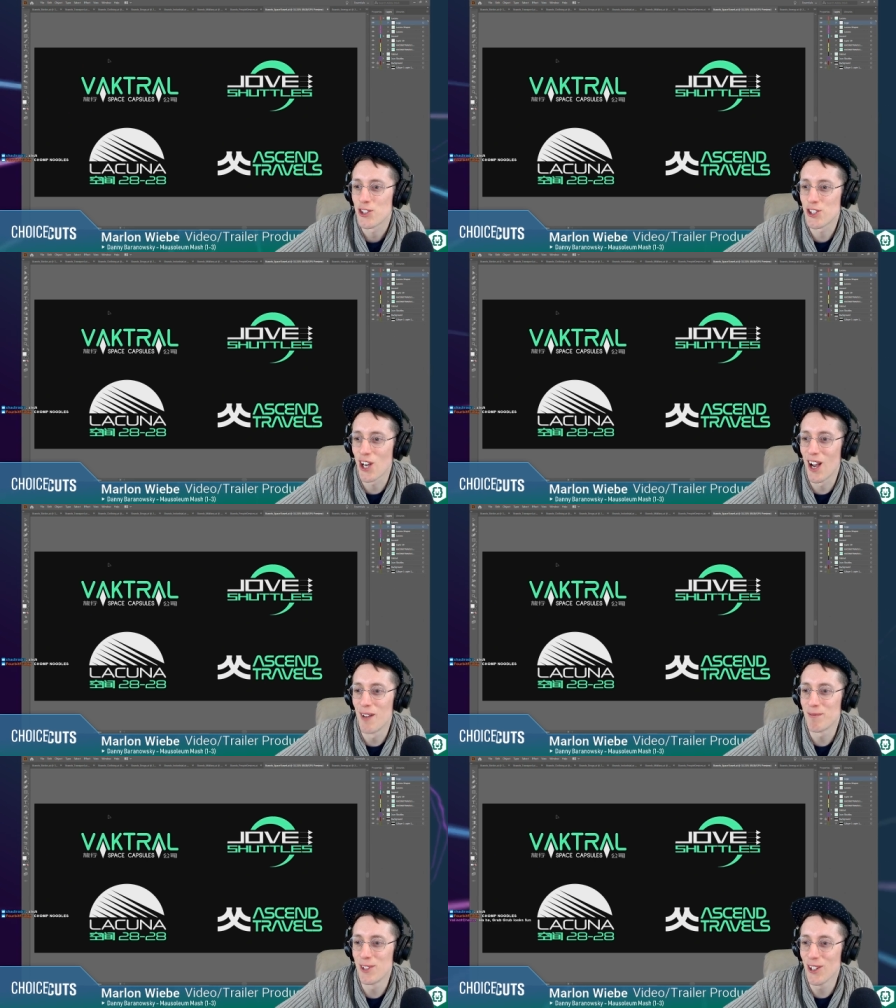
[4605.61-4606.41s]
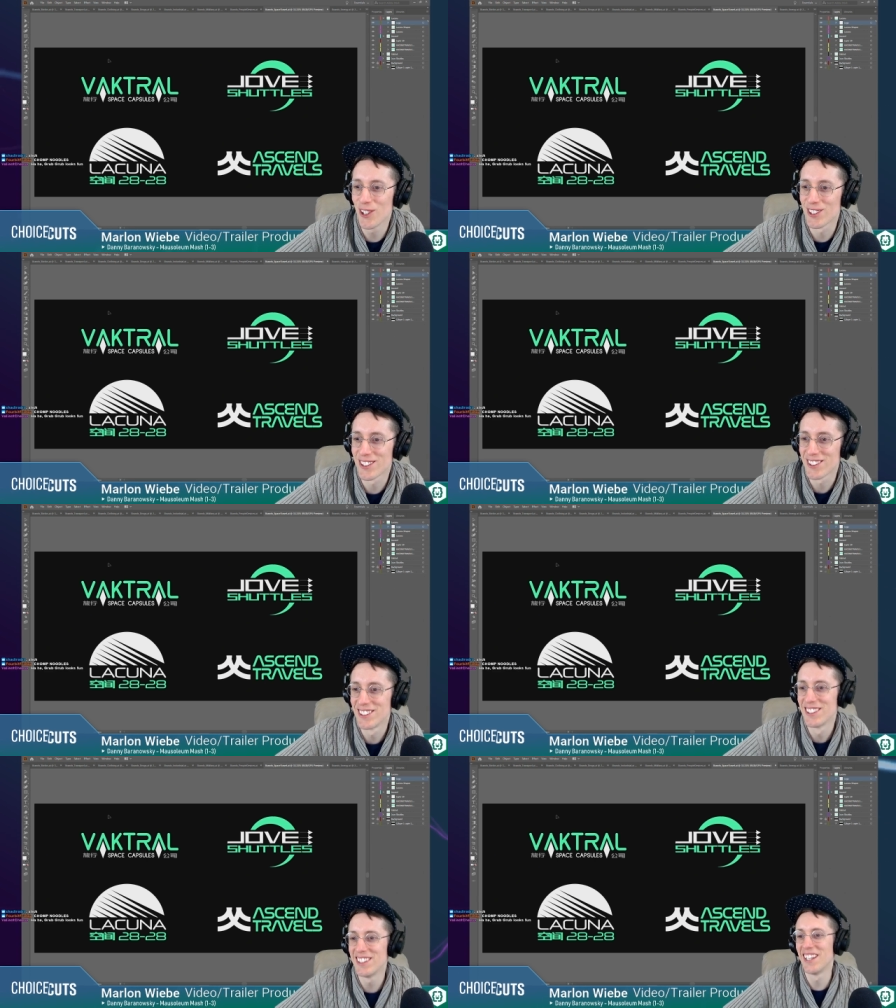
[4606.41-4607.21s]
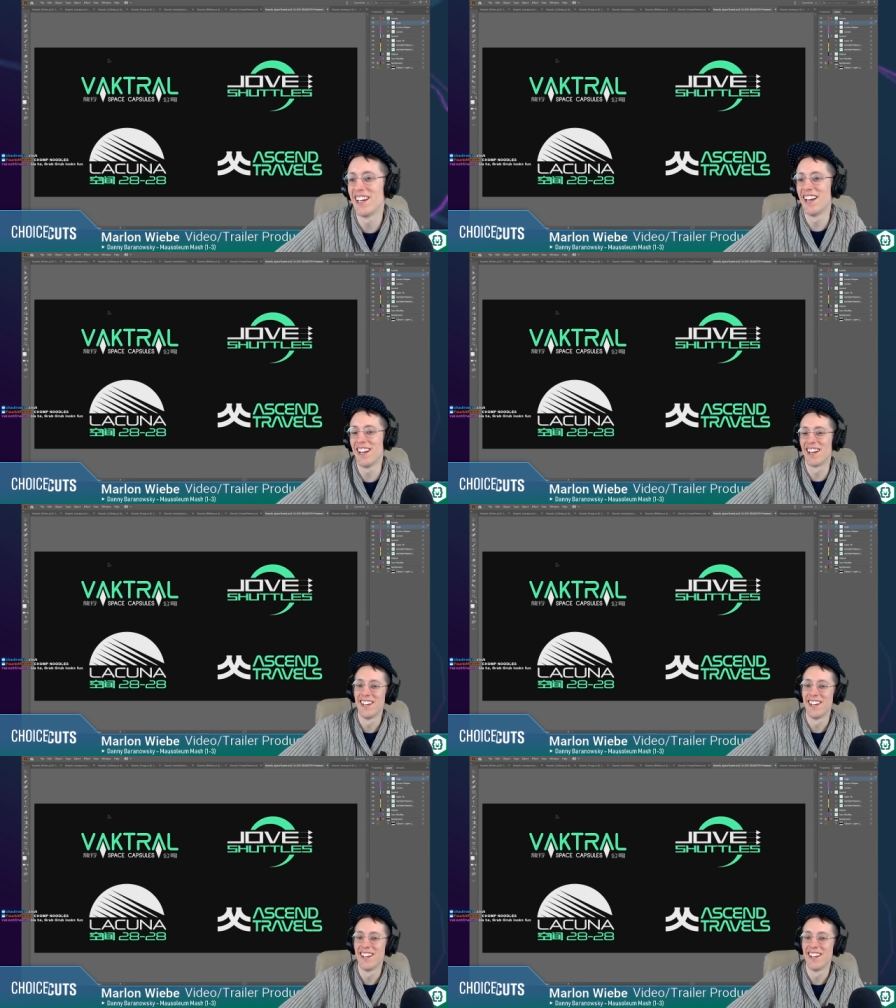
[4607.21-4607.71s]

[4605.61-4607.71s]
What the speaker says: Chomp noodles! I